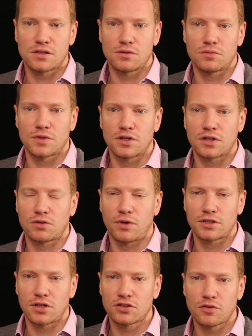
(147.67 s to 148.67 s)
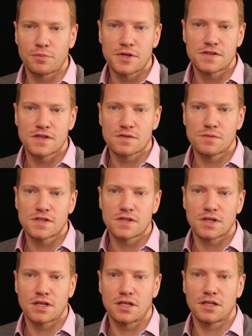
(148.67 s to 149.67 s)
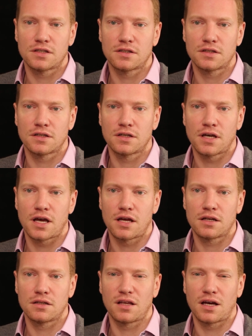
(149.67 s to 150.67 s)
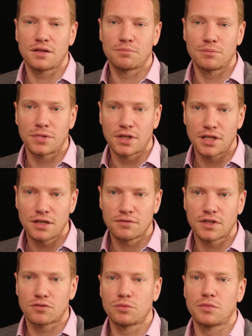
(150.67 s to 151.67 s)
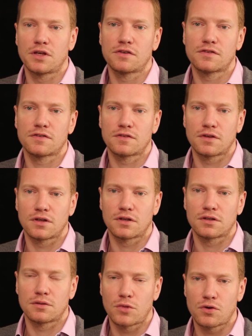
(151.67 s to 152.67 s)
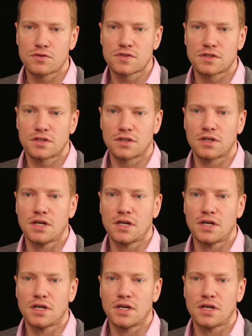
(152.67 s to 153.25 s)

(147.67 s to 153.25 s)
there are quite a lot of pieces missing in it, uh, and I believe that we miss uh, the most